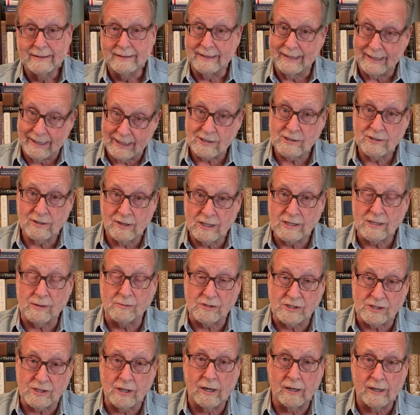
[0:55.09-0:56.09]
The answer is,
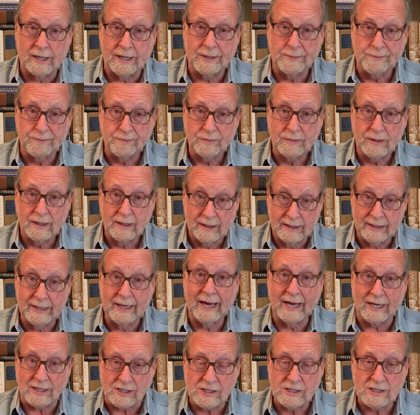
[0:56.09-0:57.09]
I'm sorry,
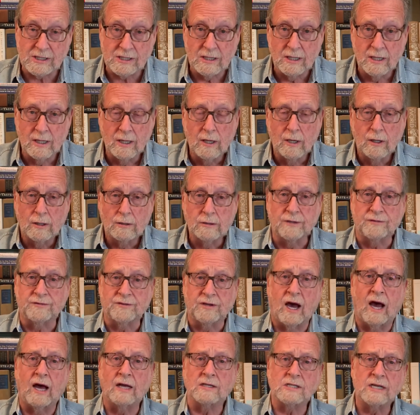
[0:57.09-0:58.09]
yes.
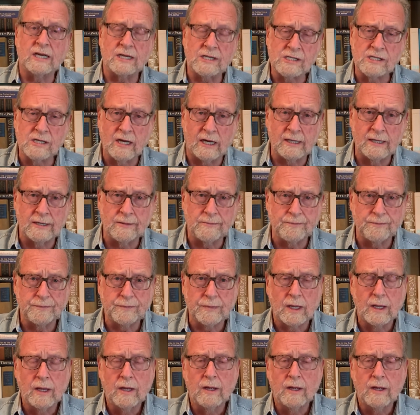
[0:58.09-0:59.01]
Lufthansa has done it.